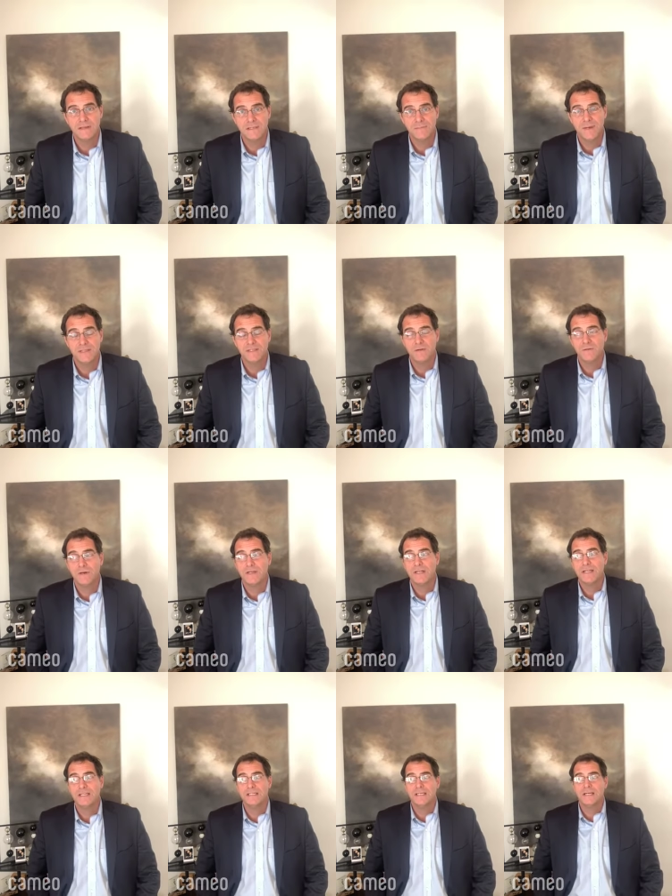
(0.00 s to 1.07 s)
He's about to quit,
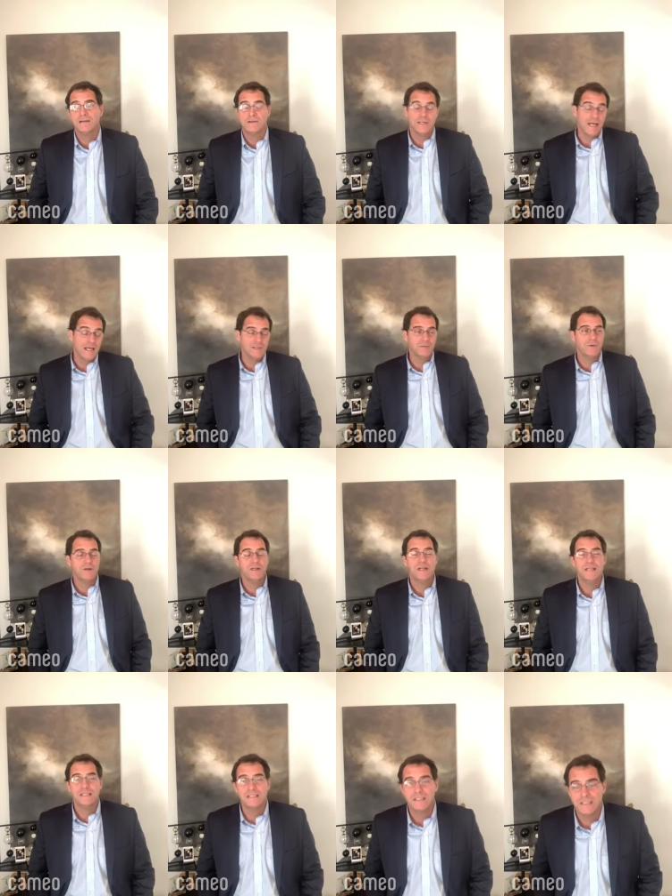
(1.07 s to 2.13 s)
and he or he has quit,
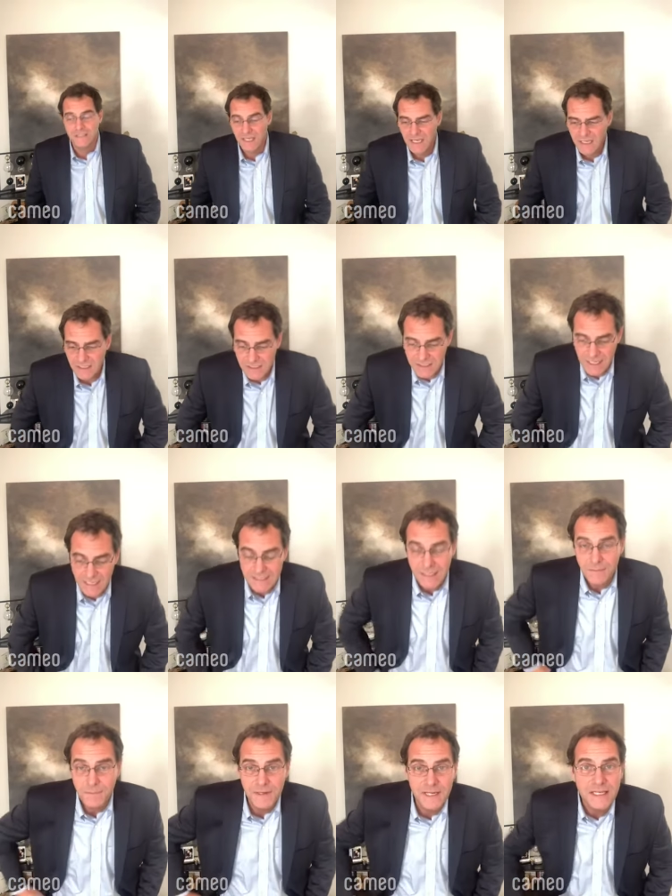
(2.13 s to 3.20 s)
and he says stands
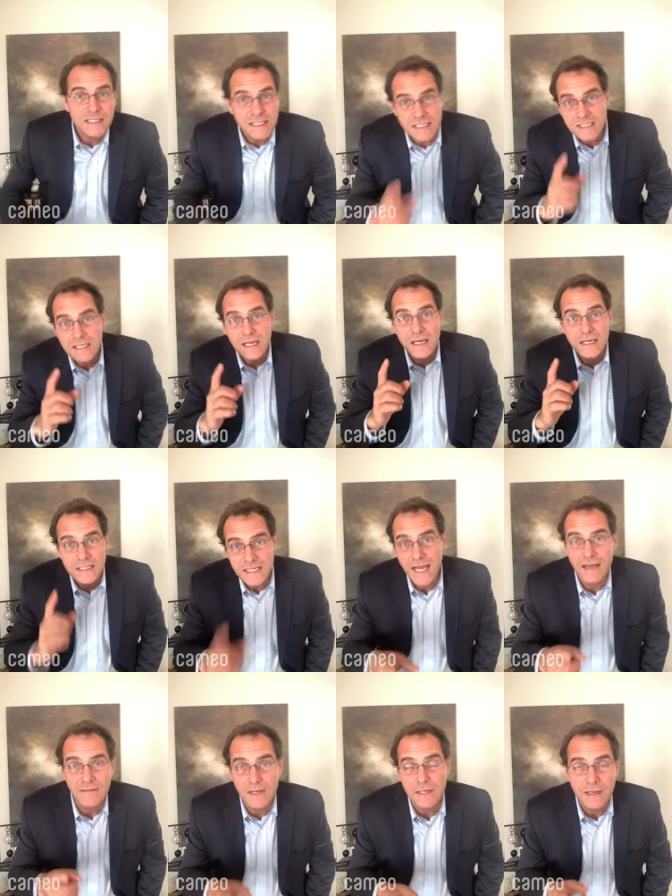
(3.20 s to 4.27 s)
up and he says,
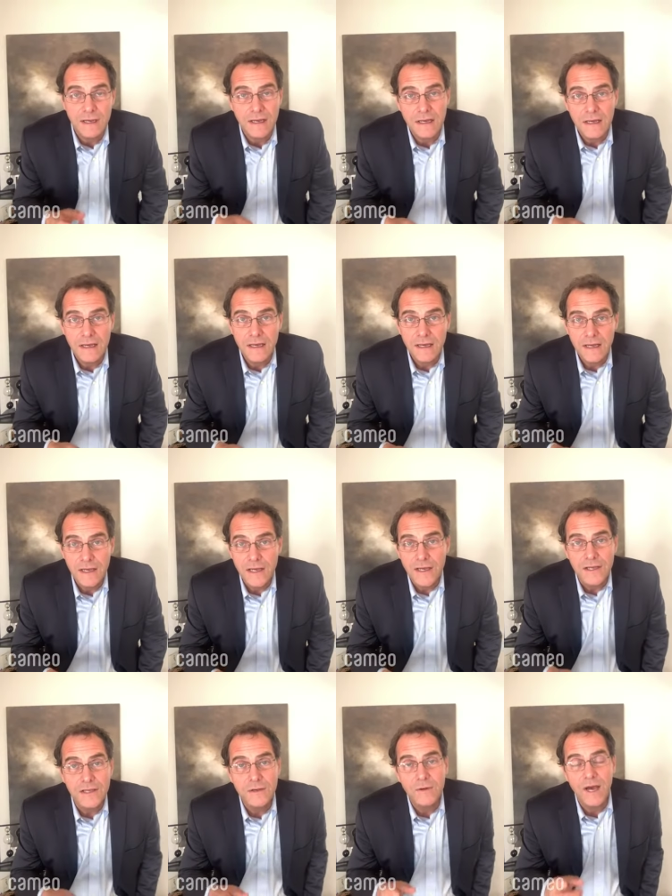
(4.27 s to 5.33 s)
David,
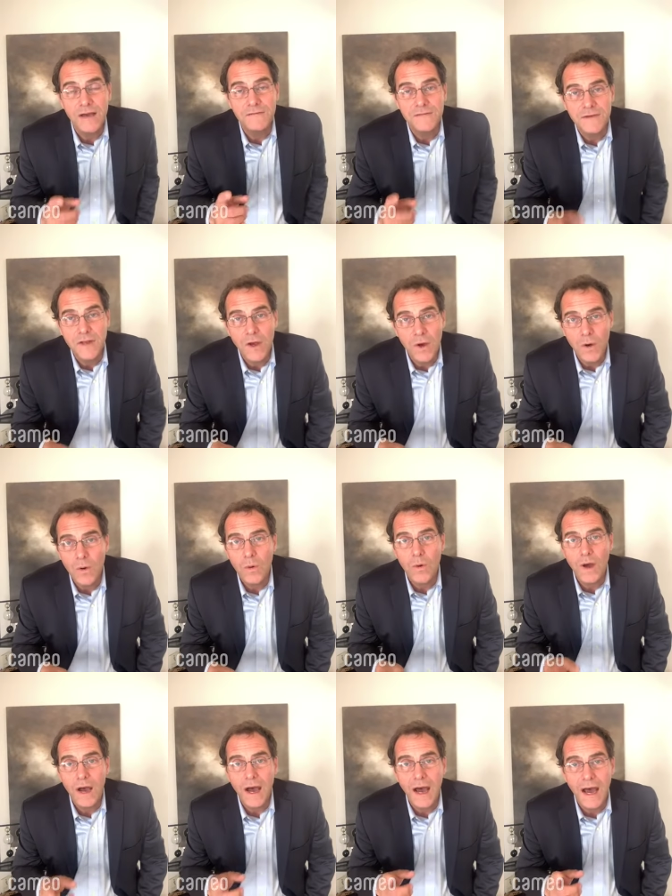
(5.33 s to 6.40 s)
you have
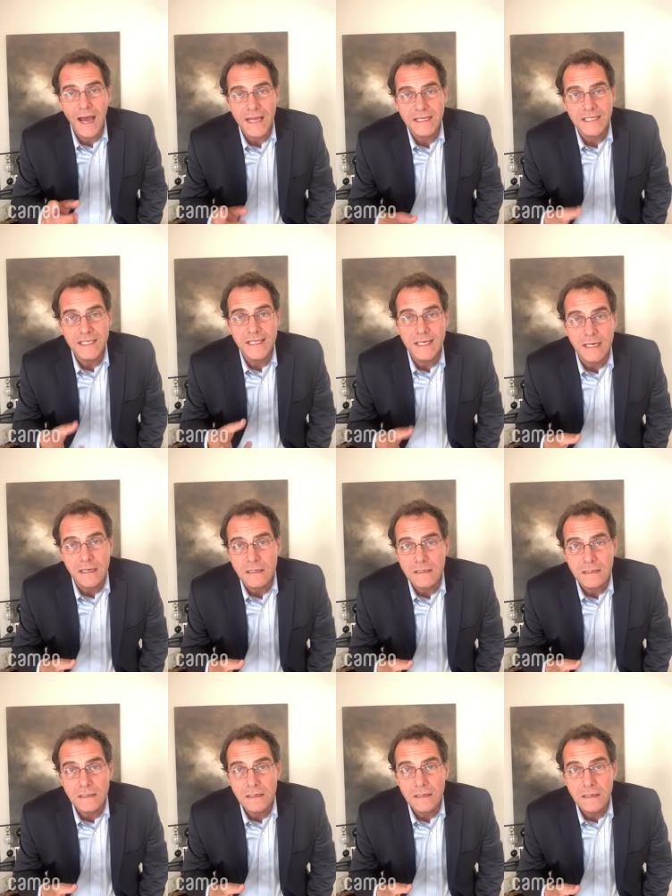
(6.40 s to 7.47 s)
no idea
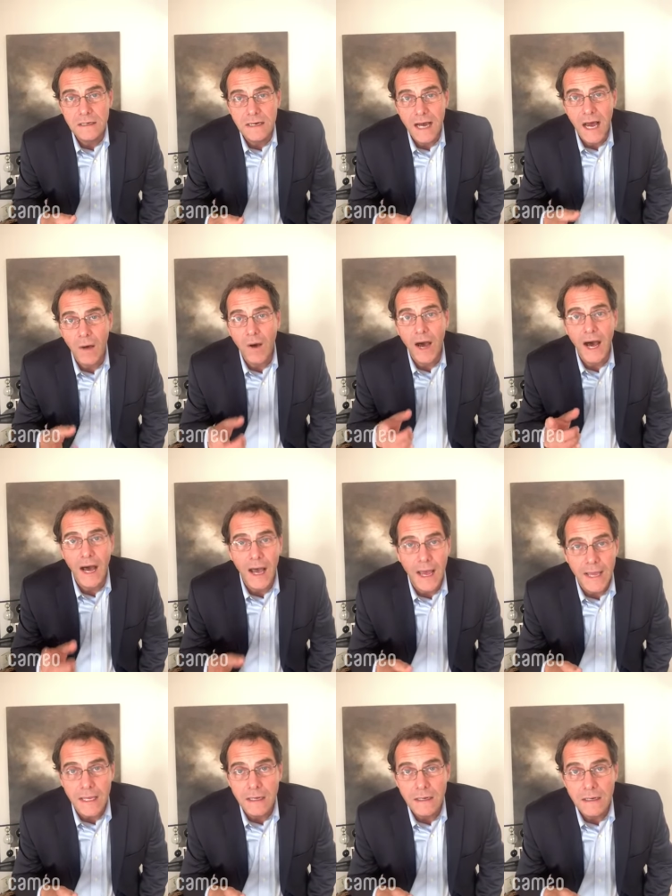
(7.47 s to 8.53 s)
how
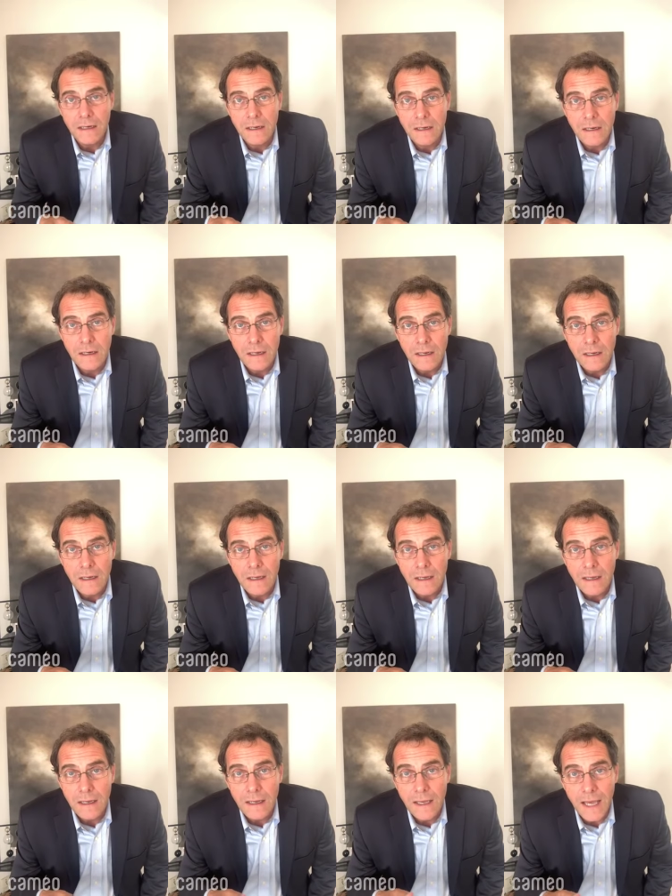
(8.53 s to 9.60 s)
high
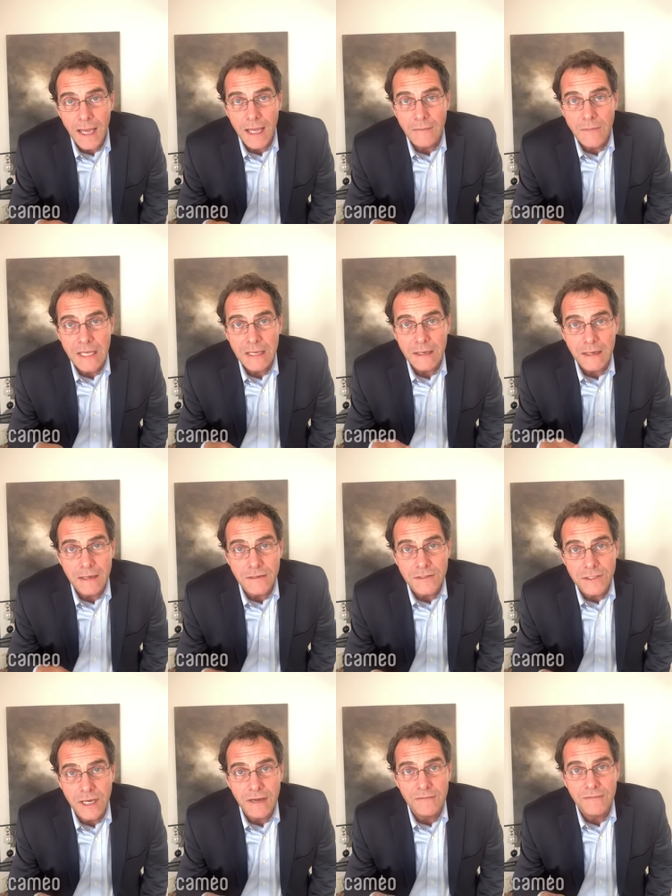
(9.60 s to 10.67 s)
Amy and
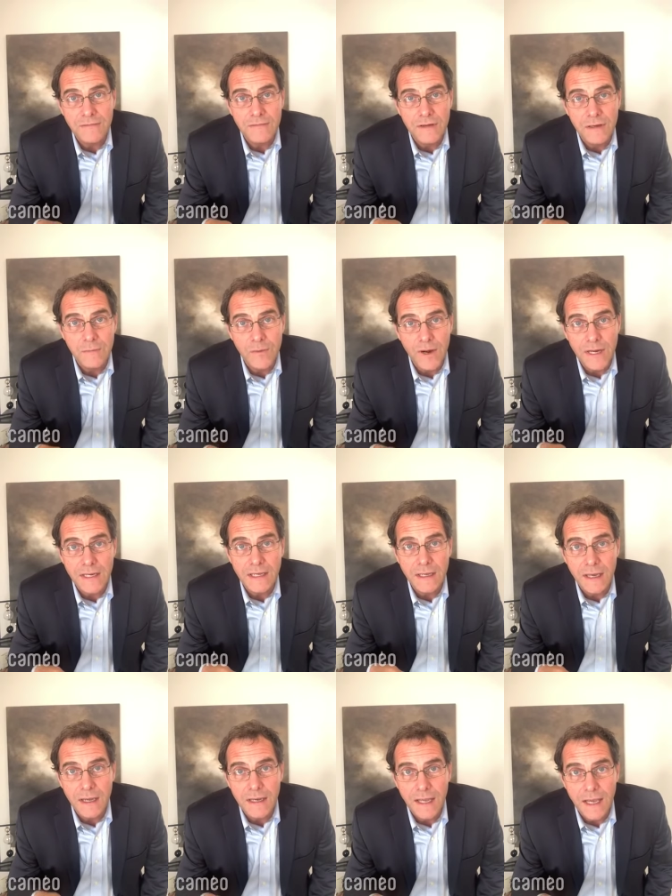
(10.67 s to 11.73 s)
Jeff and Brady
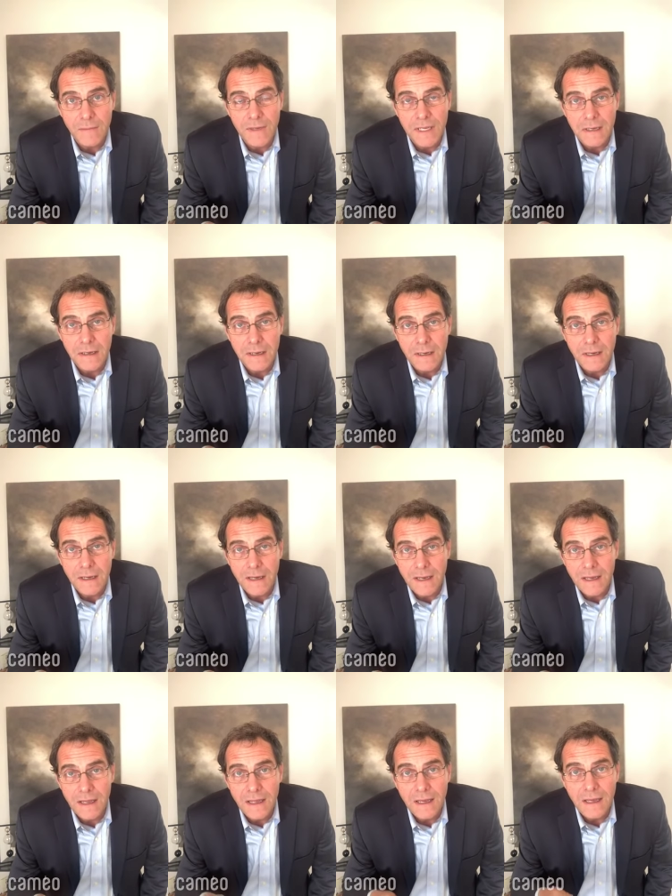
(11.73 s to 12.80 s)
and Abby
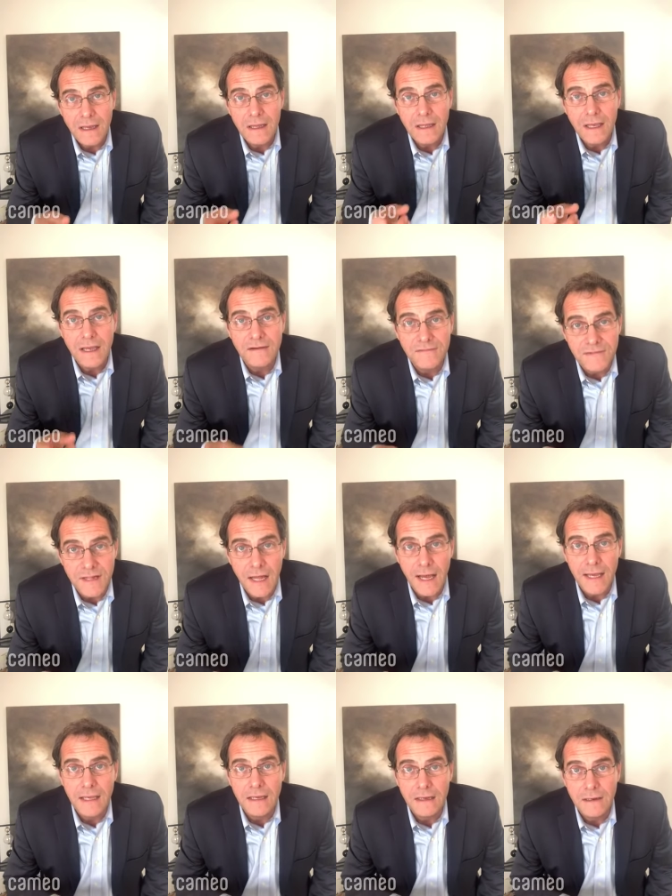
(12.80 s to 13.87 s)
can fly.